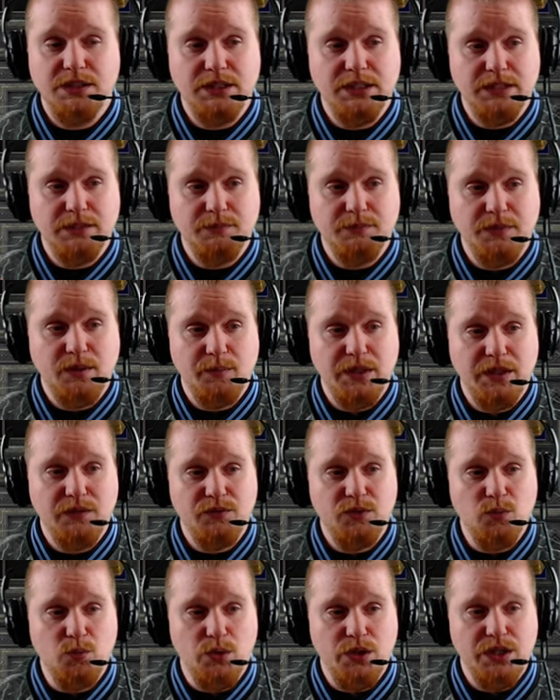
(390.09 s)
Um, I mean,
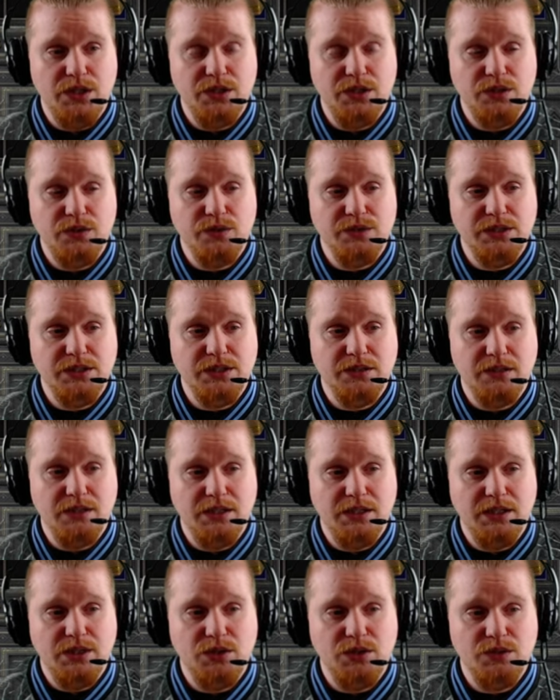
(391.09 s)
if you wanted to use it
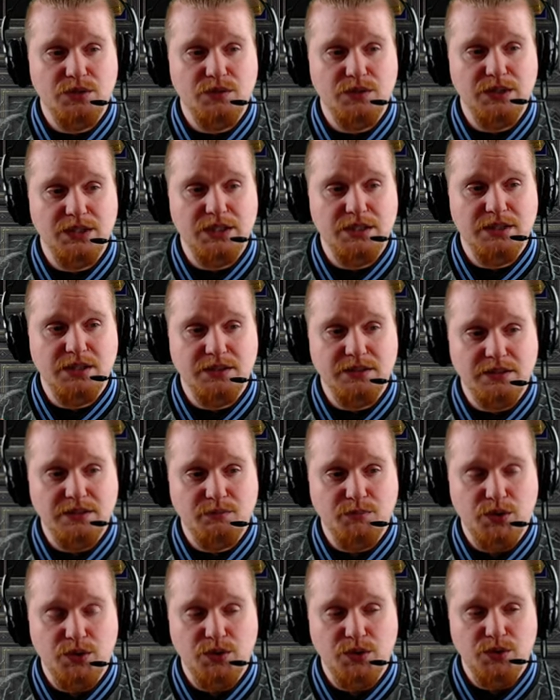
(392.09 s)
on a character that
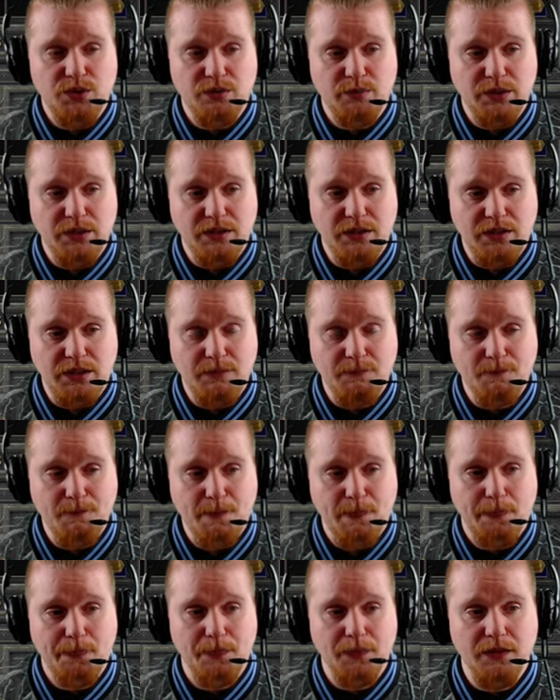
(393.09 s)
doesn't burn durability,
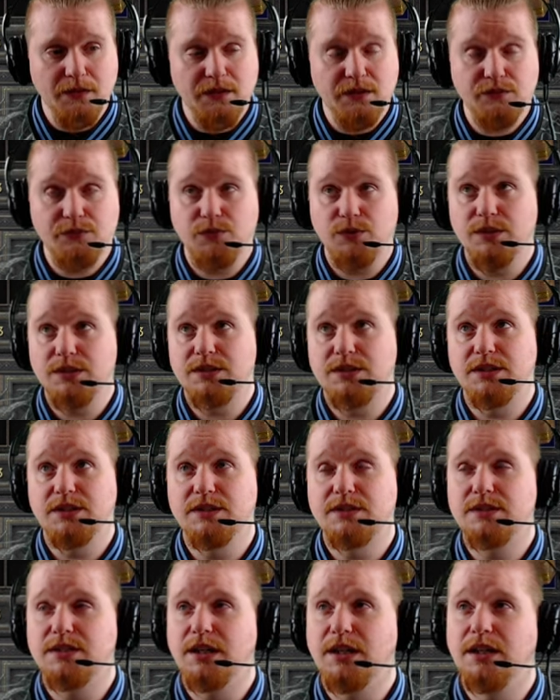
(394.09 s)
like, for
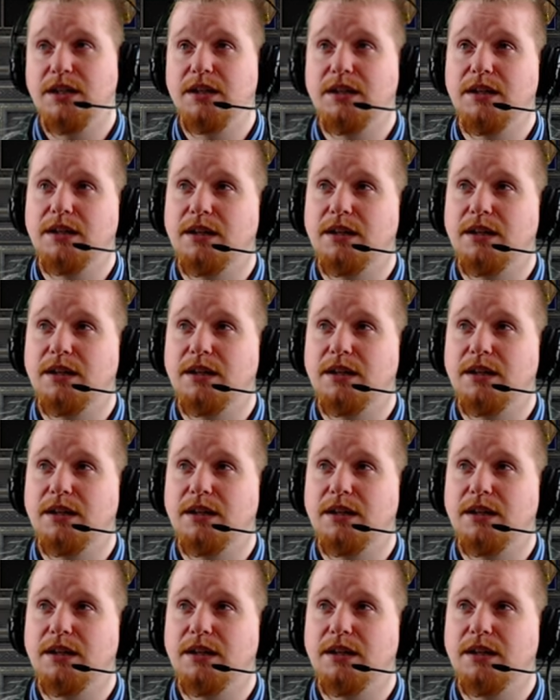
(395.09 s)
instance, a...